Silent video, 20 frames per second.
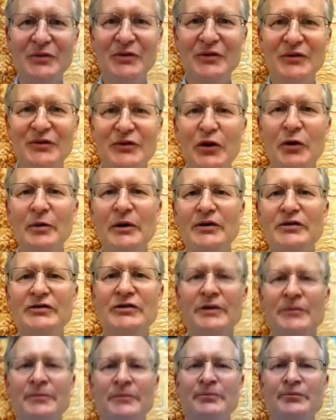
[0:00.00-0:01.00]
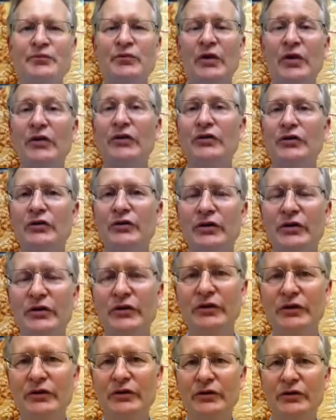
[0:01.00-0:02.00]
So there's so much a student can
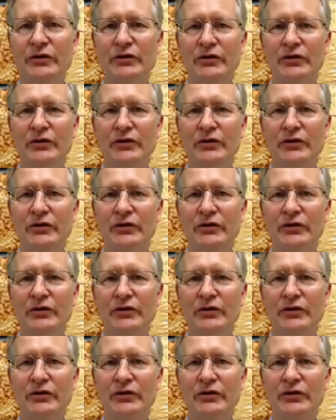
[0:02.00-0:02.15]
do